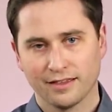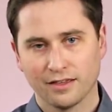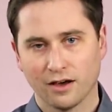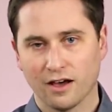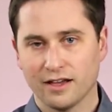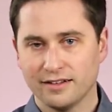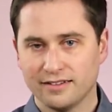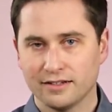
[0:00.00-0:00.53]

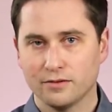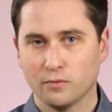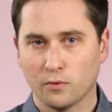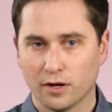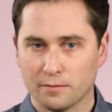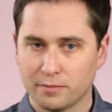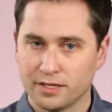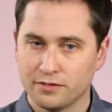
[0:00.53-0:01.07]
God didn't
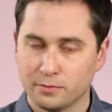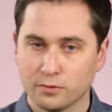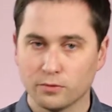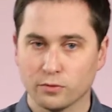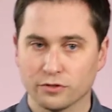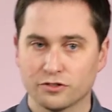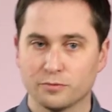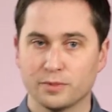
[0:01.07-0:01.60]
want people
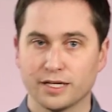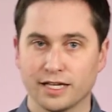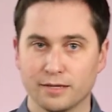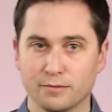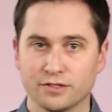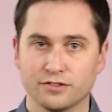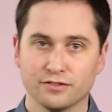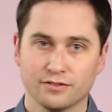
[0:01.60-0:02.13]
worshiping
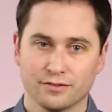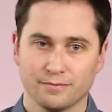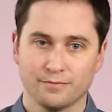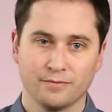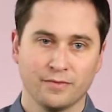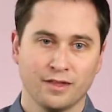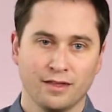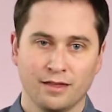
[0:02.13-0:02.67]
images.
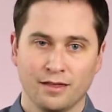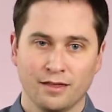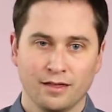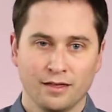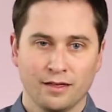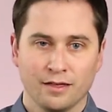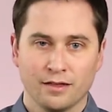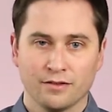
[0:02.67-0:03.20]

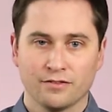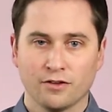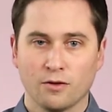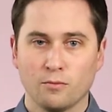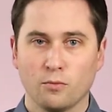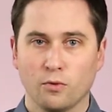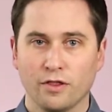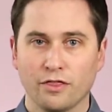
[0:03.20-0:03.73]

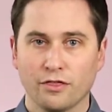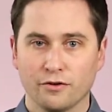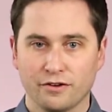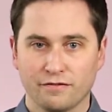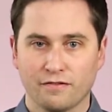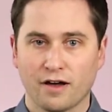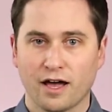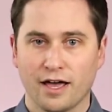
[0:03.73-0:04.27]
Psalm
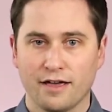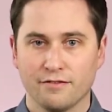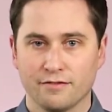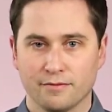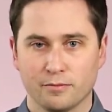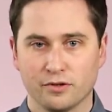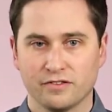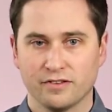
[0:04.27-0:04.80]

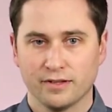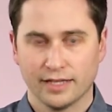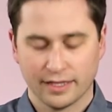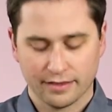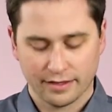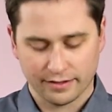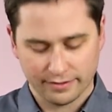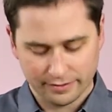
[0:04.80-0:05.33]
135 puts it
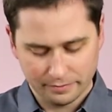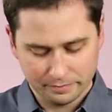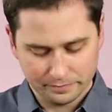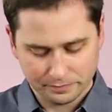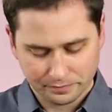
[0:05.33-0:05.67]
like this: